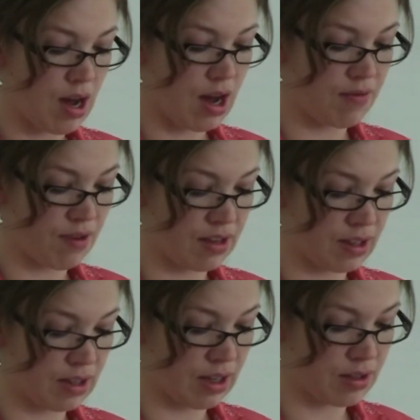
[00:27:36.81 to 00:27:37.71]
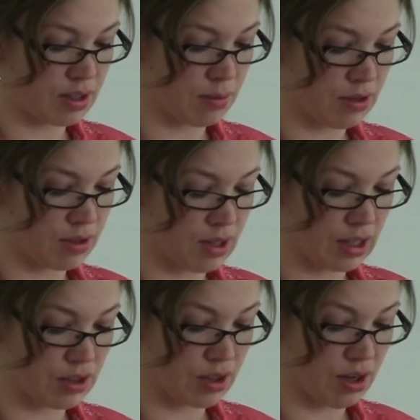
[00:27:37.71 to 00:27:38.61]
I find that the LCBO's
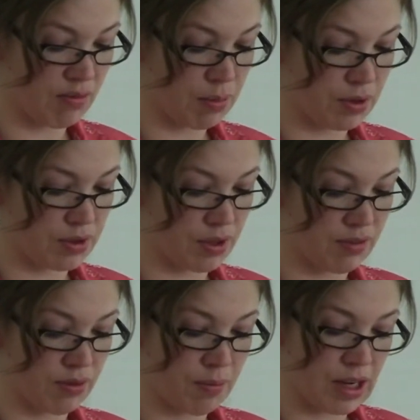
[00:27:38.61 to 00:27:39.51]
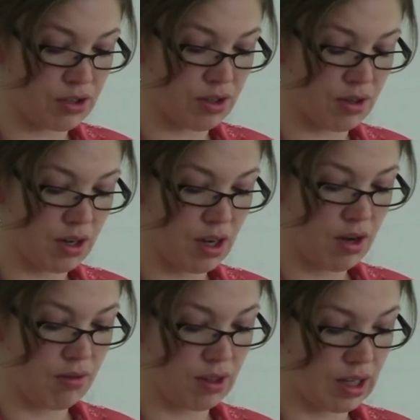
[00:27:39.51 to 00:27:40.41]
collection of personal information
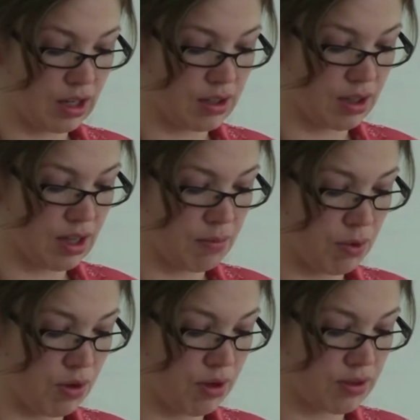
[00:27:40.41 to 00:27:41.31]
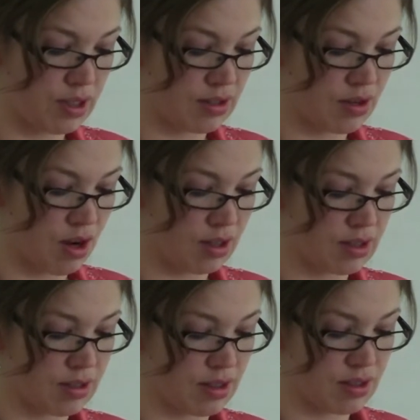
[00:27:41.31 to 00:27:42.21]
relating to club orders is not
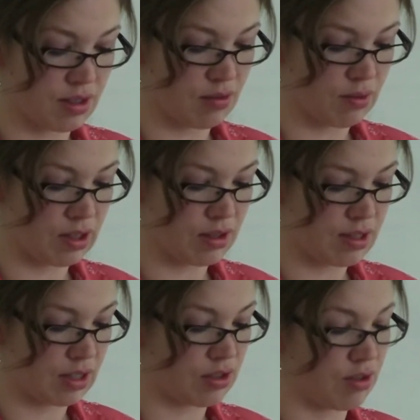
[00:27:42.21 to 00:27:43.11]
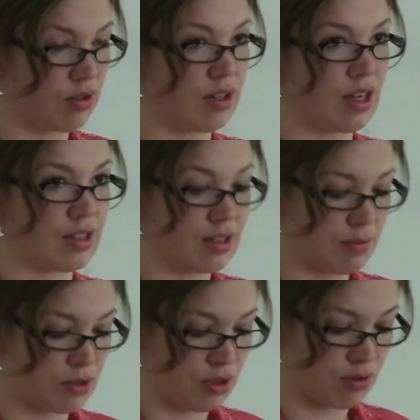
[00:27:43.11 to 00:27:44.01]
consistent with Section 38
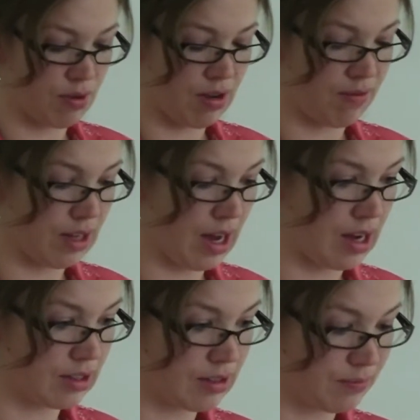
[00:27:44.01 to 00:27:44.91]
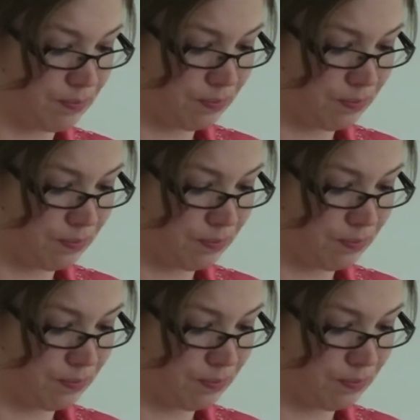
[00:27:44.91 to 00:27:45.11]
sub 2 of the Act.